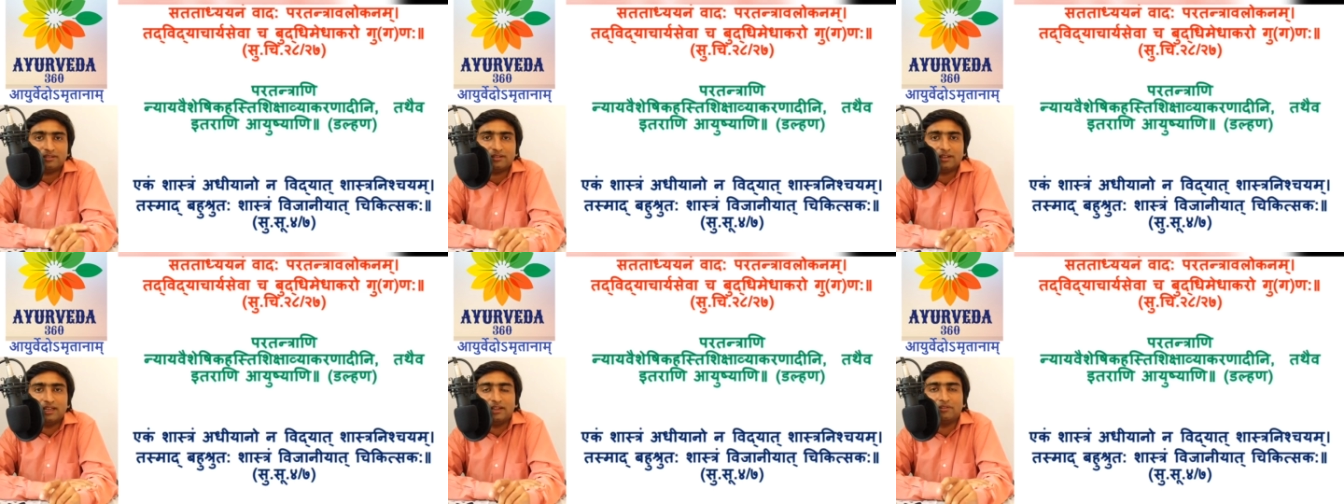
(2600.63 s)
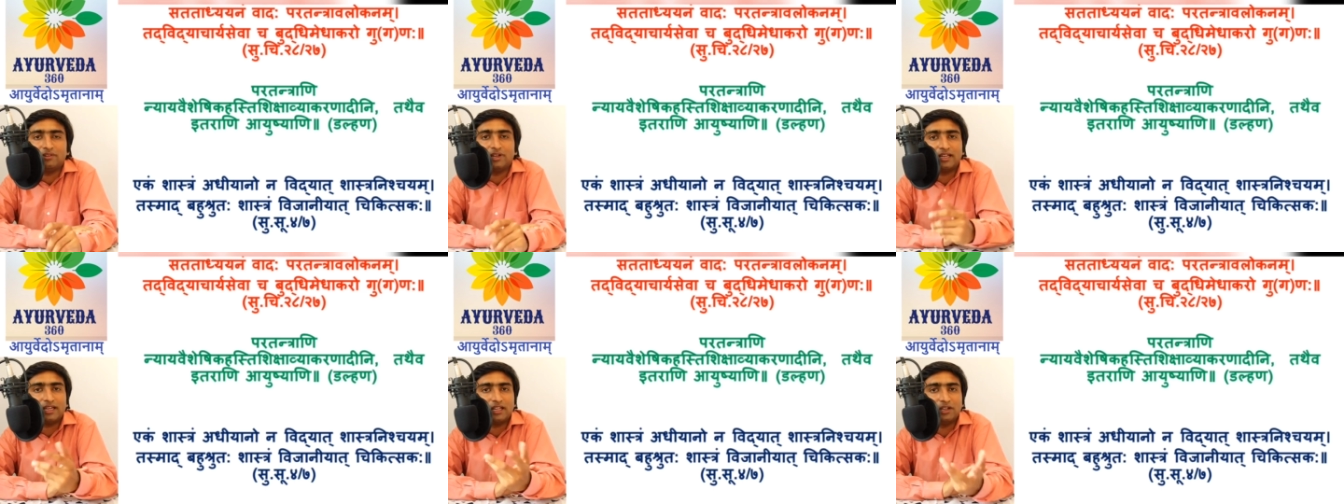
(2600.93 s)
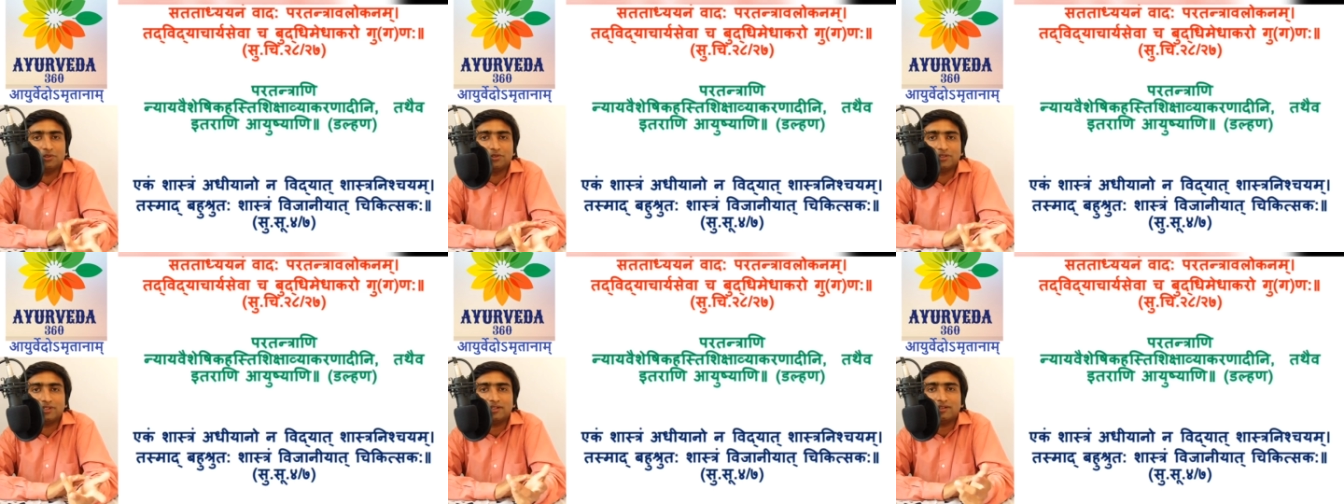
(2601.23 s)
Anyone can
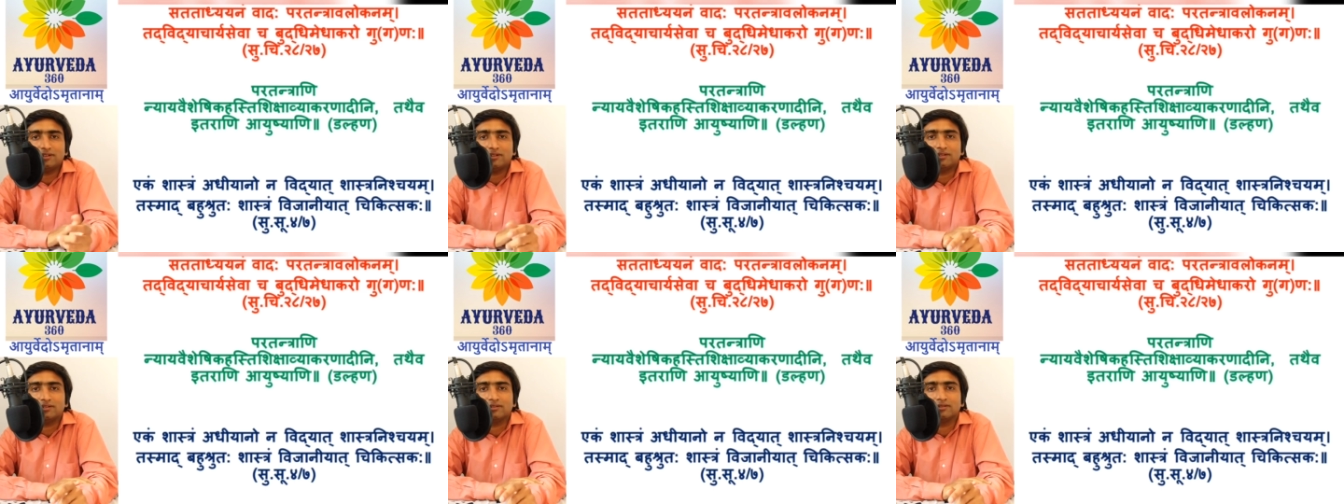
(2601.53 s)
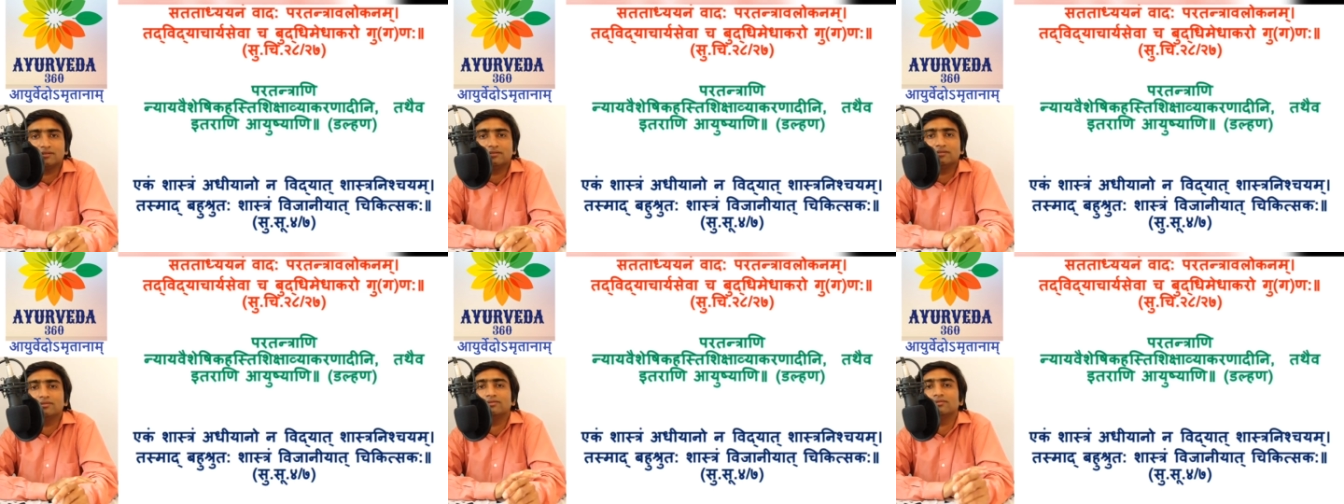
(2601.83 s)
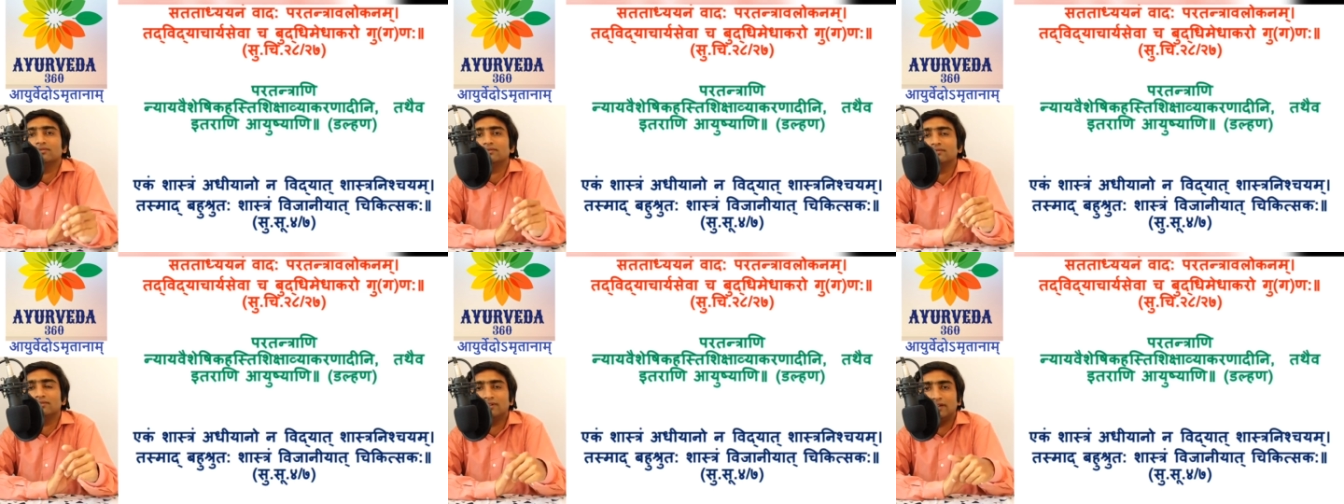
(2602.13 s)
use it. So
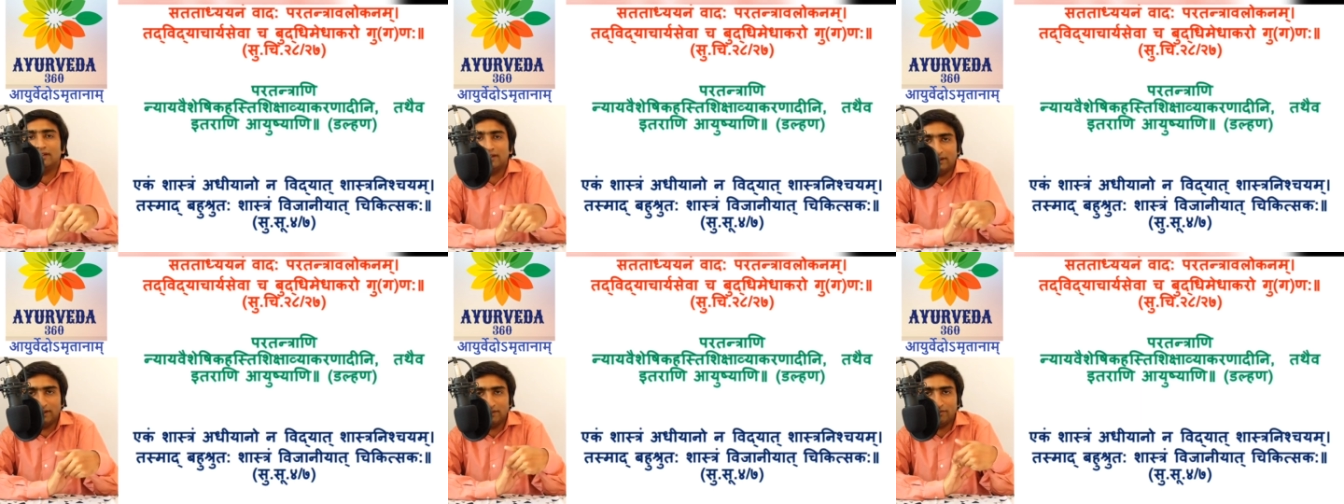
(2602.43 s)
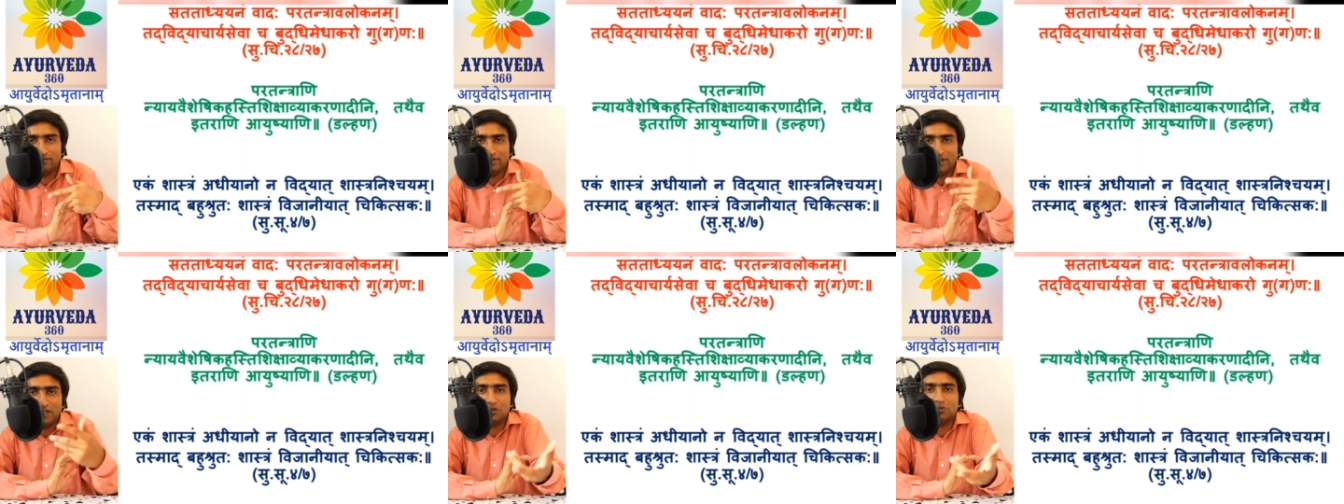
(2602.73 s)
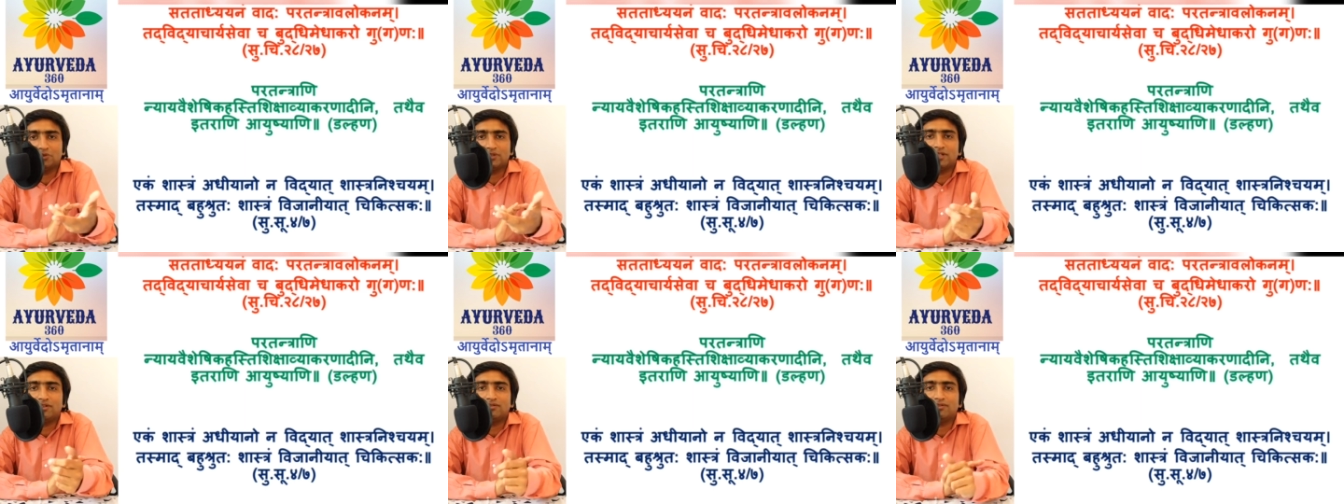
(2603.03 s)
if we
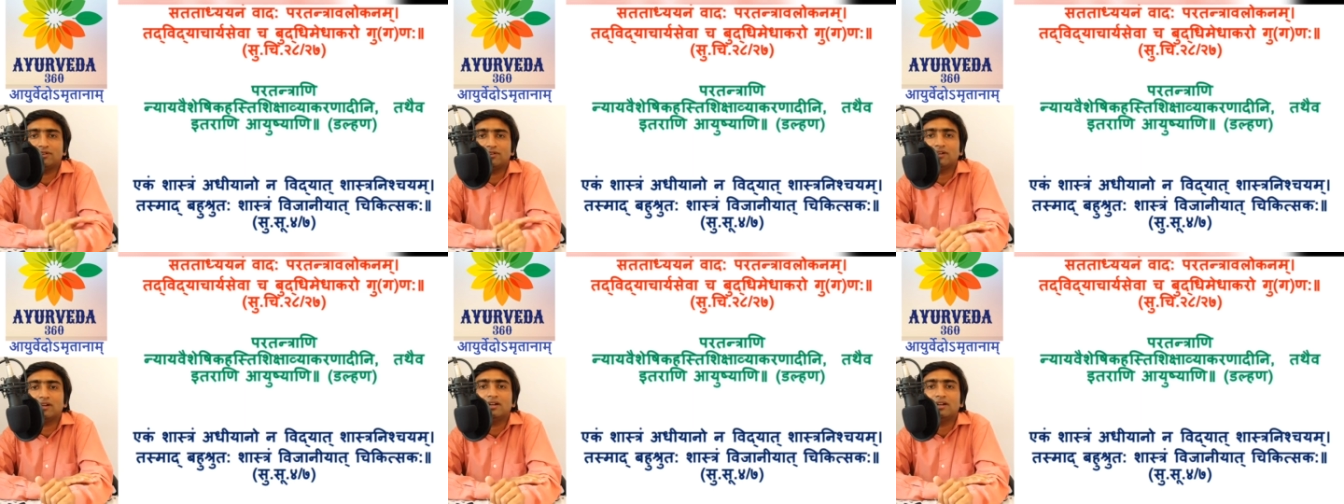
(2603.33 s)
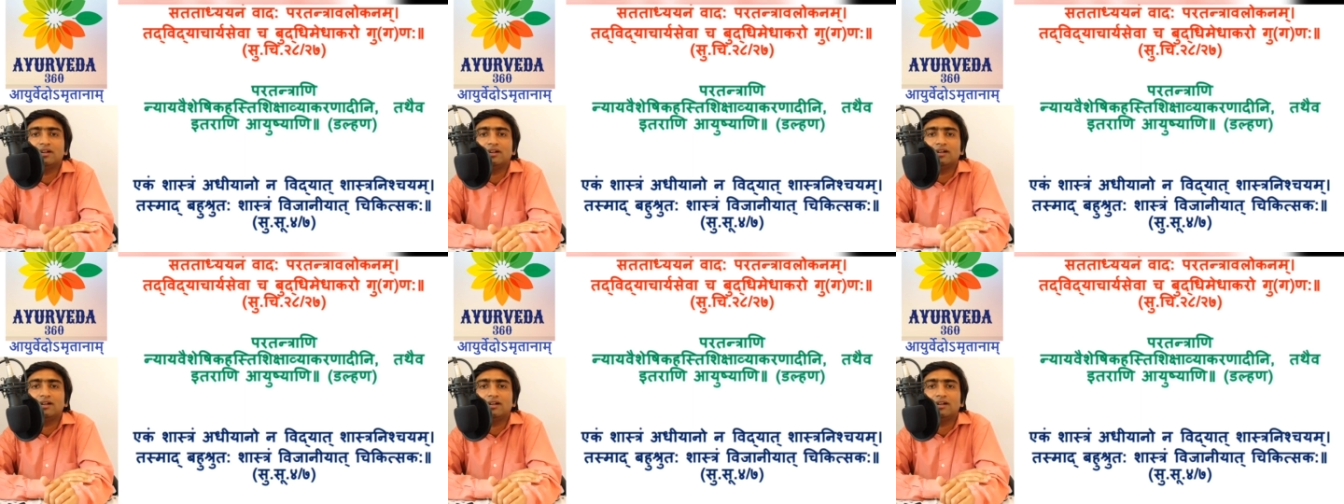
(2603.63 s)
use it for